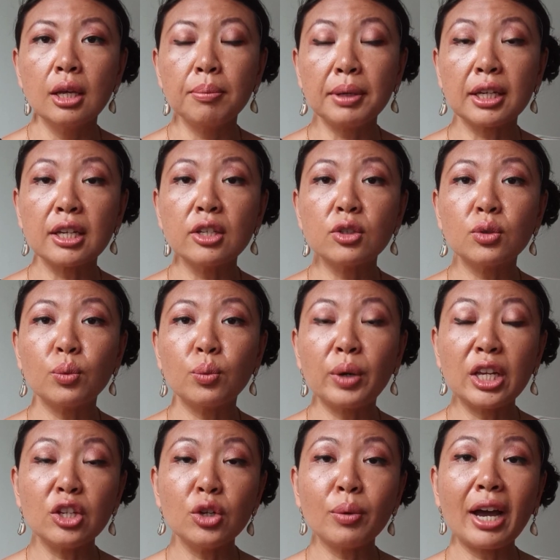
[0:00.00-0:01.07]
Because
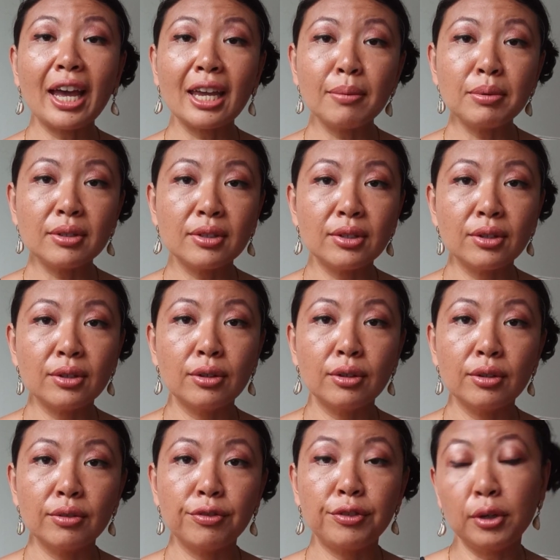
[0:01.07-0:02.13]
when you are able to
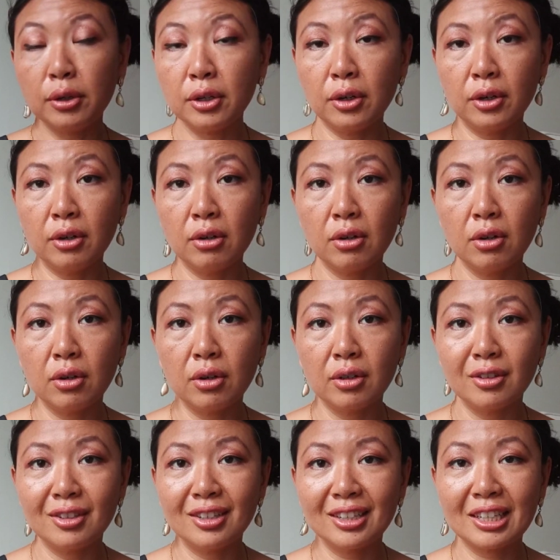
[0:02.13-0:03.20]
fill your
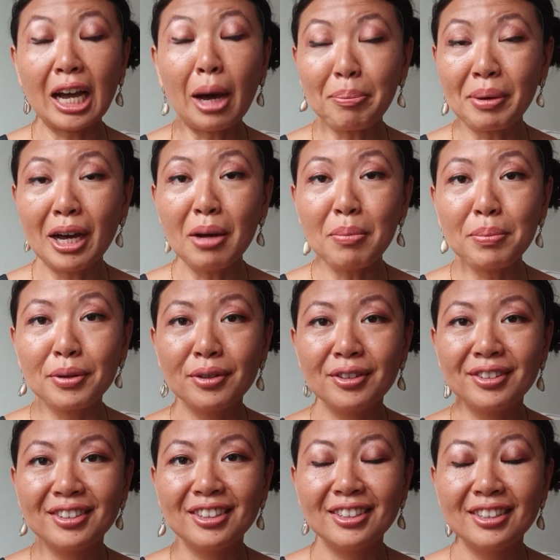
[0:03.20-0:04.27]
cup up
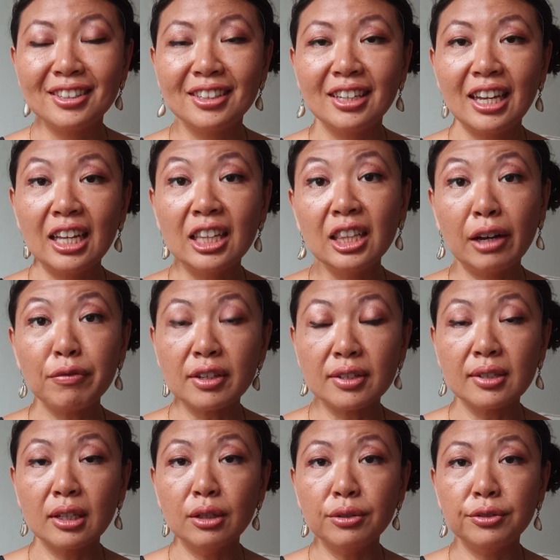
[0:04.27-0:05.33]
and love
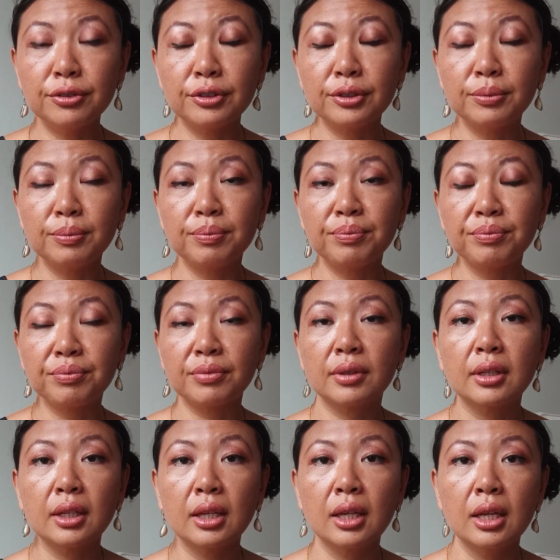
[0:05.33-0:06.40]
yourself,
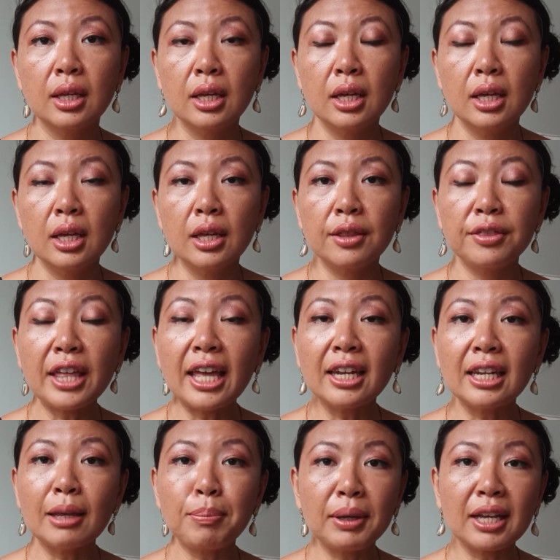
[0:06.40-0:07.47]
then
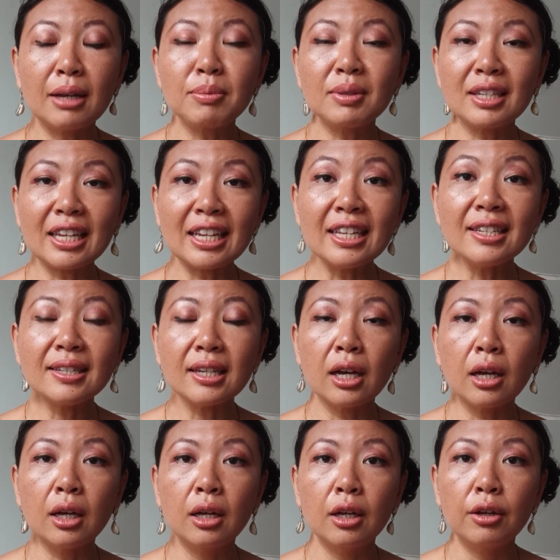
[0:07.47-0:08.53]
it becomes easier
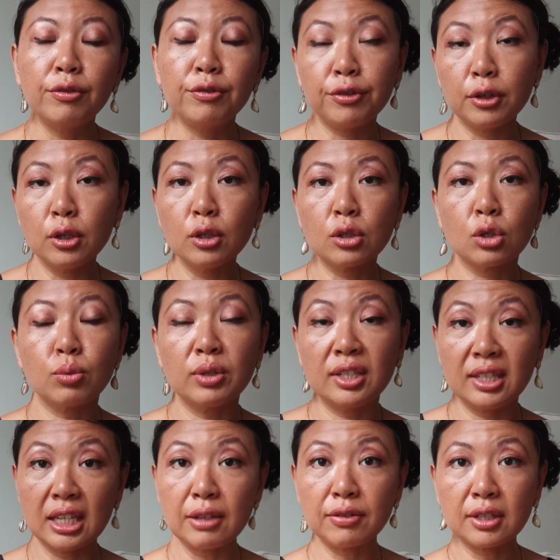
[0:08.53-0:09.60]
for you to
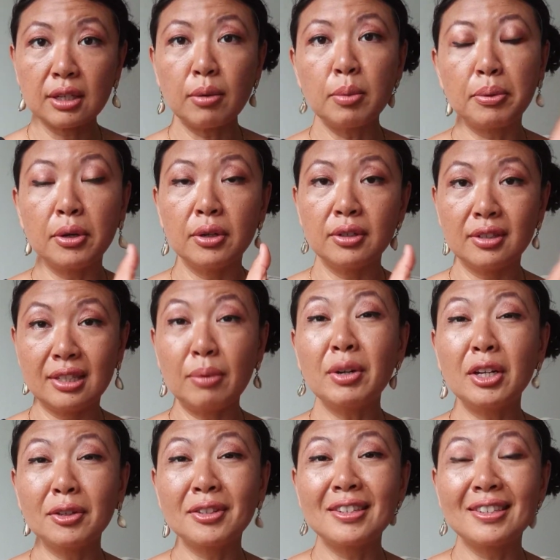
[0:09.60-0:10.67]
receive someone
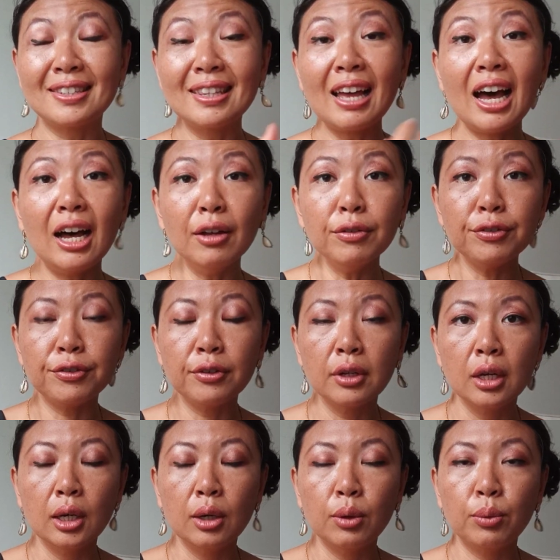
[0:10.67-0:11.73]
else's love
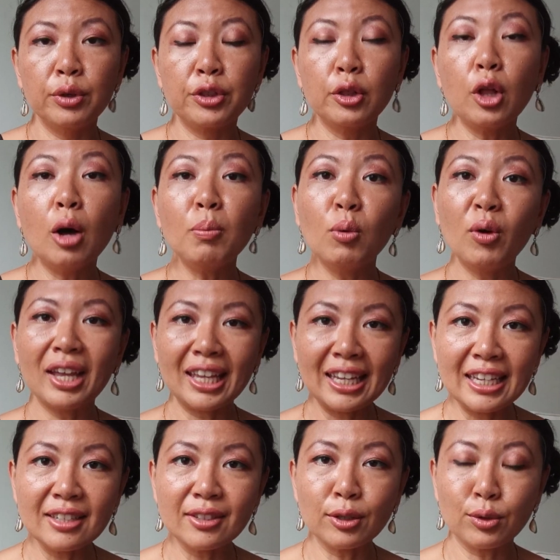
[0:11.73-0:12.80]
with a lot more
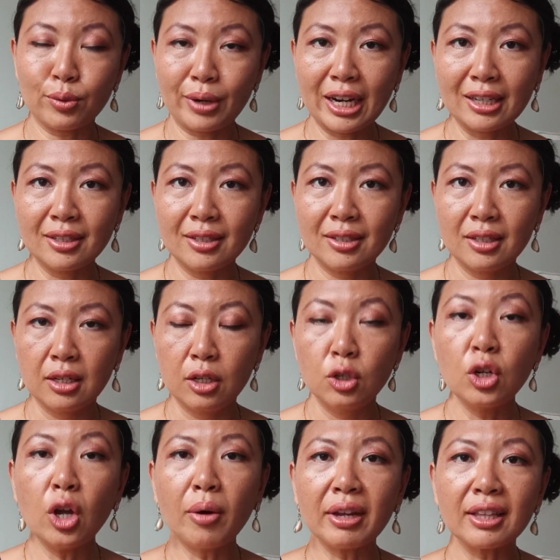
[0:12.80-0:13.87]
ease and grace,
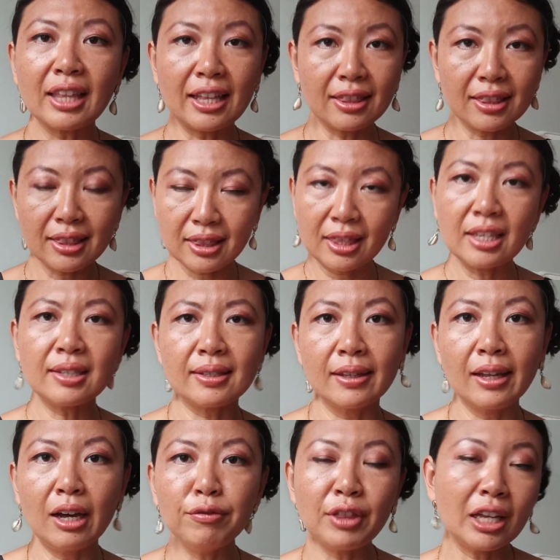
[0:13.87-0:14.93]
knowing that this
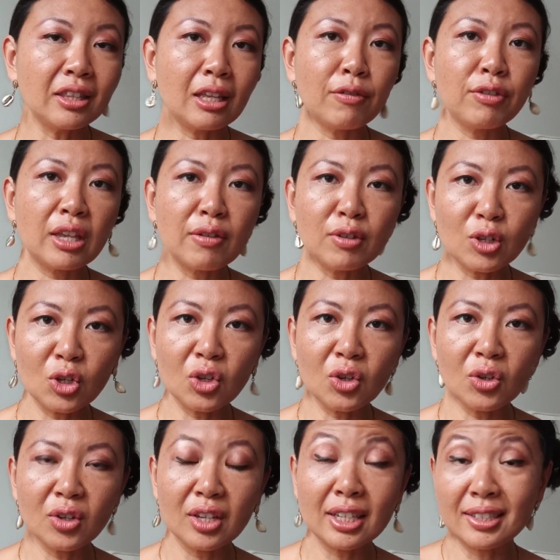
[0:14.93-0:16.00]
love that they've given you
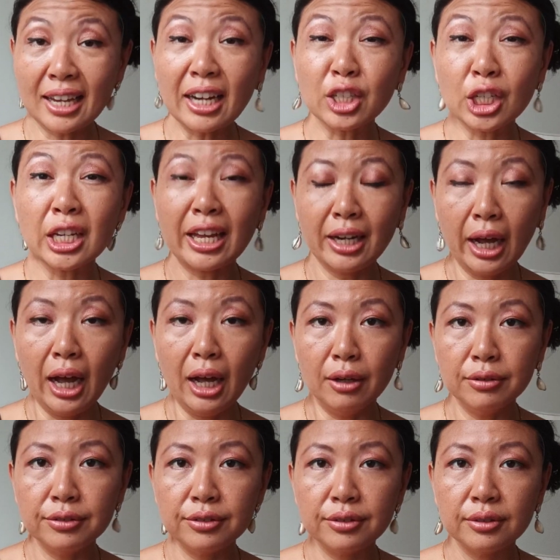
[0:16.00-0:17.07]
is actually
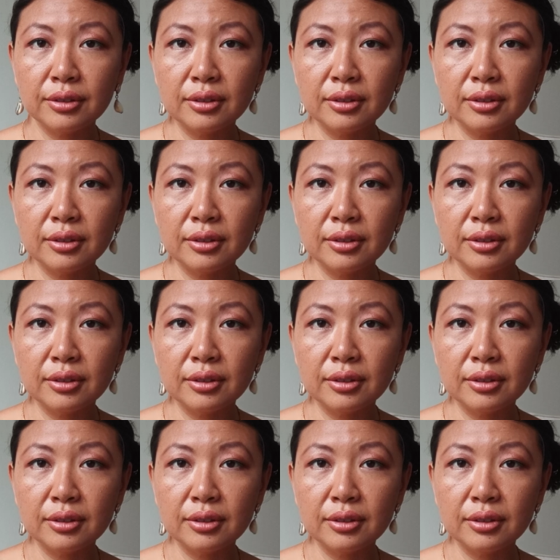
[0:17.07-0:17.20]
enough.